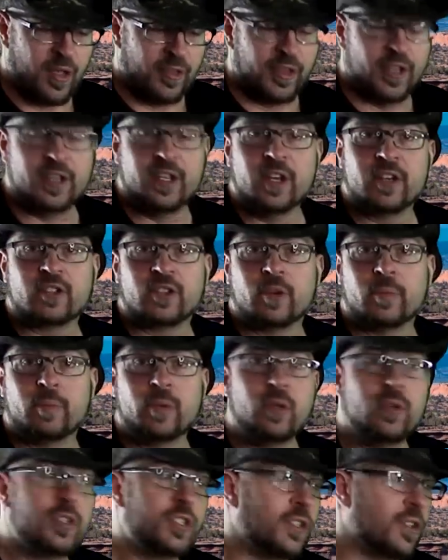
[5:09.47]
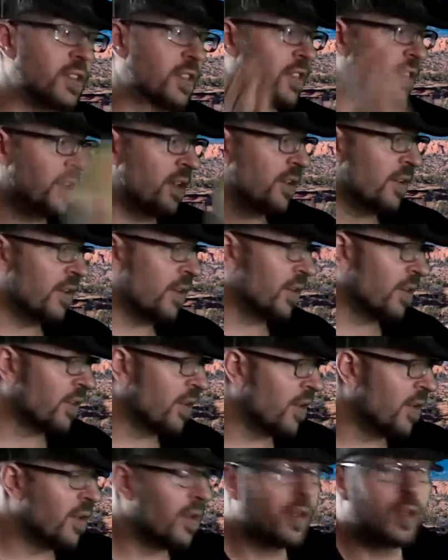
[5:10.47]
The distribution
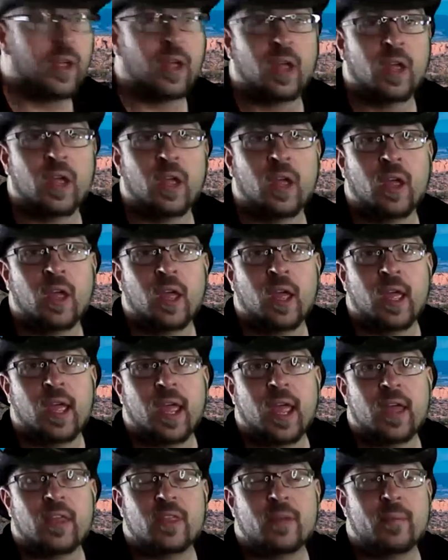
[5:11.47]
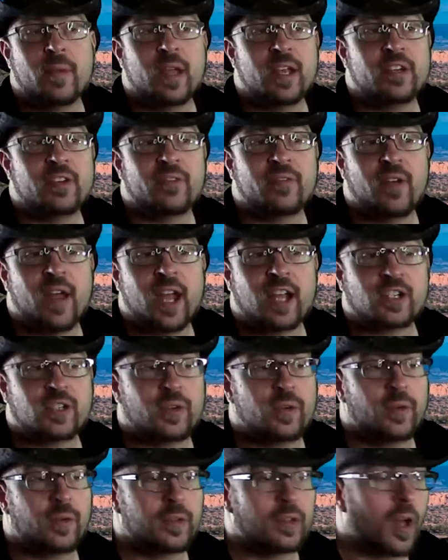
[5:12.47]
centers and the
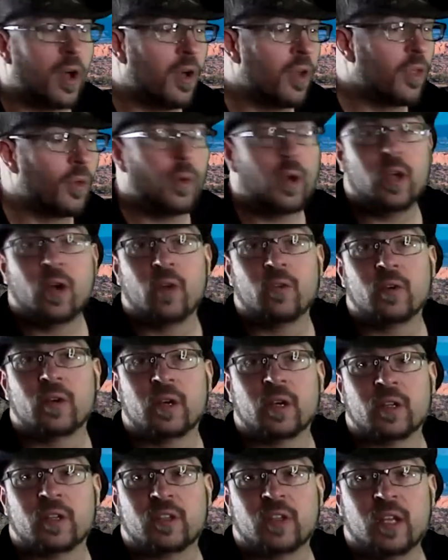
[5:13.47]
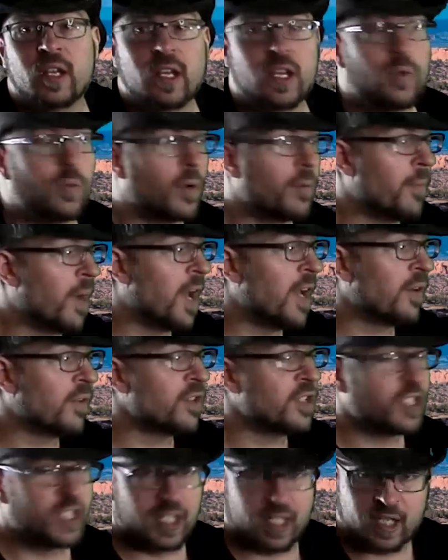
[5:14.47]
manufacturing was all the way over in a city where Mike
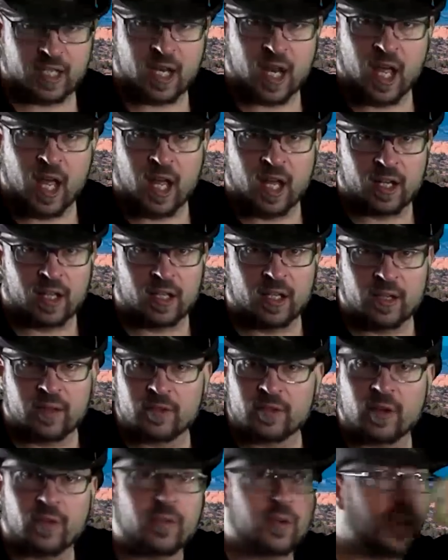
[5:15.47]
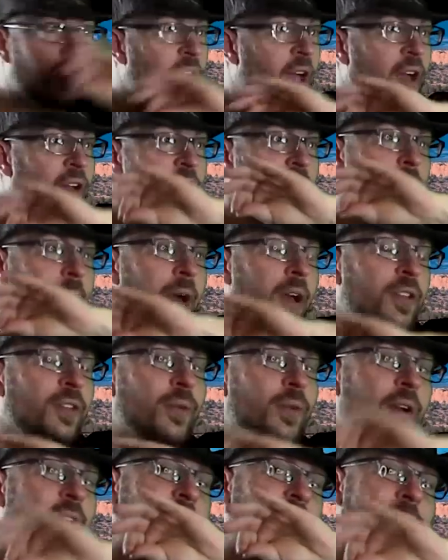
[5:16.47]
Rashid lives, over 1,000 miles
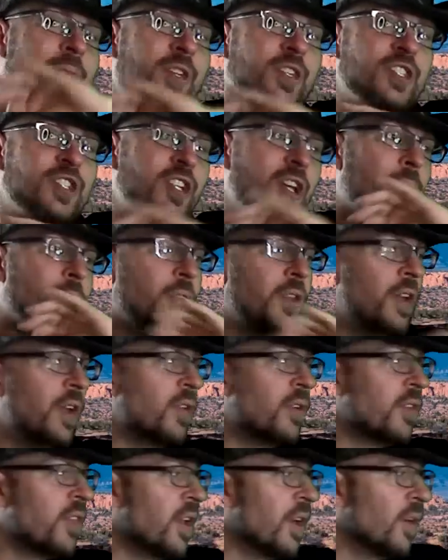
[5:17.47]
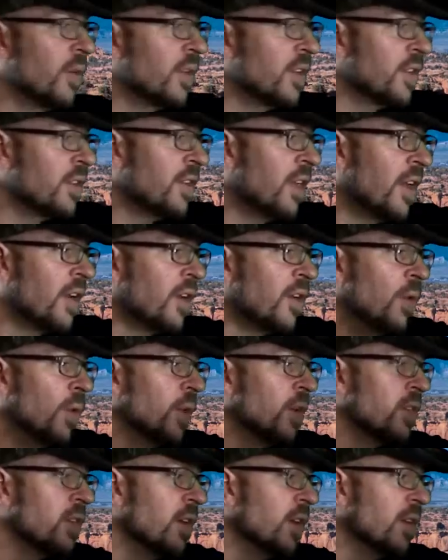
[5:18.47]
away from his gym where the other thing was. That's not a
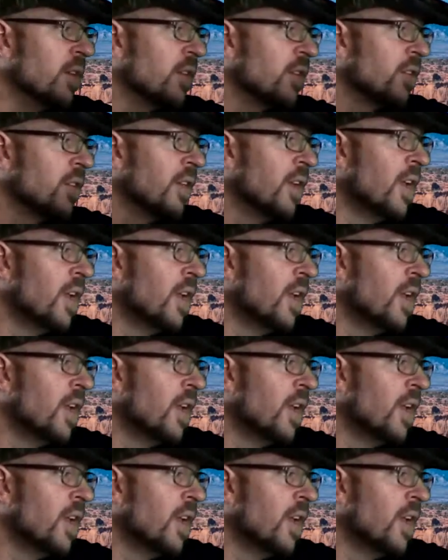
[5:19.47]
coincidence.